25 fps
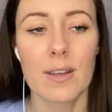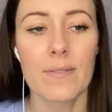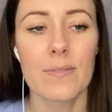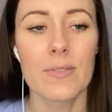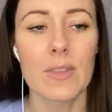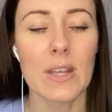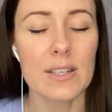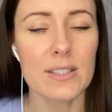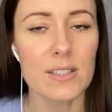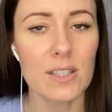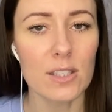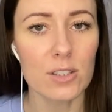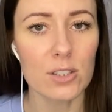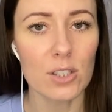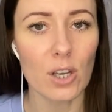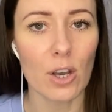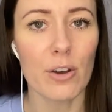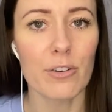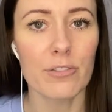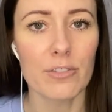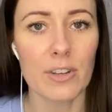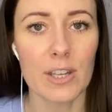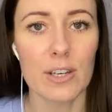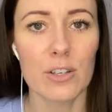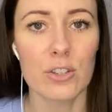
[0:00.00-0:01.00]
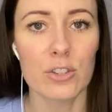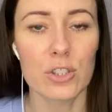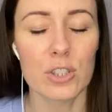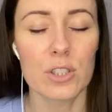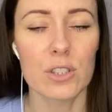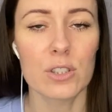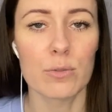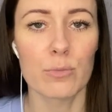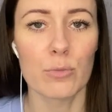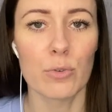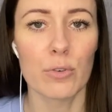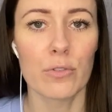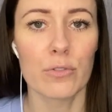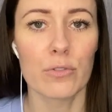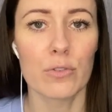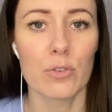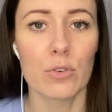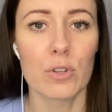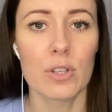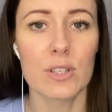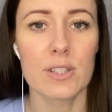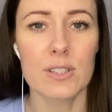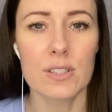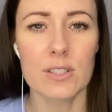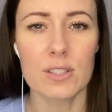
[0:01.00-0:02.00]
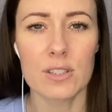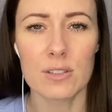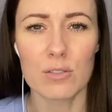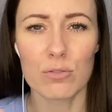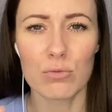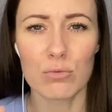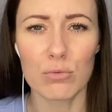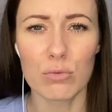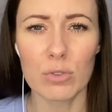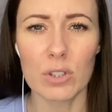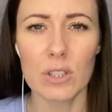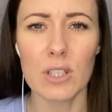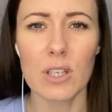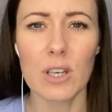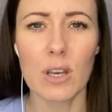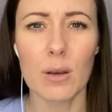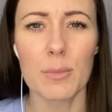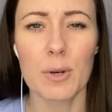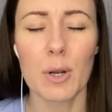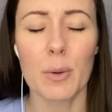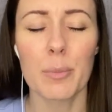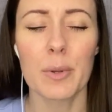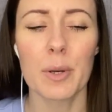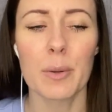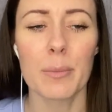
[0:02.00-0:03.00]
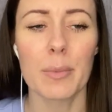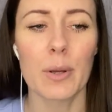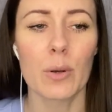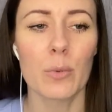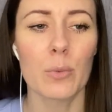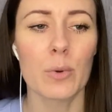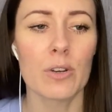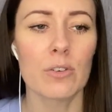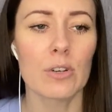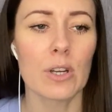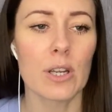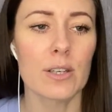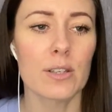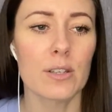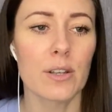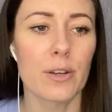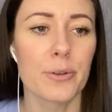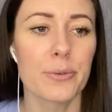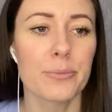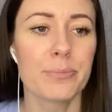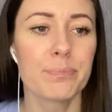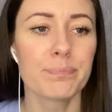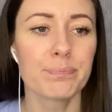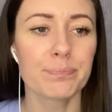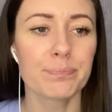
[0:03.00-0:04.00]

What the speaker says: That's a tough energy to move through. That's really coming up in a big way right now.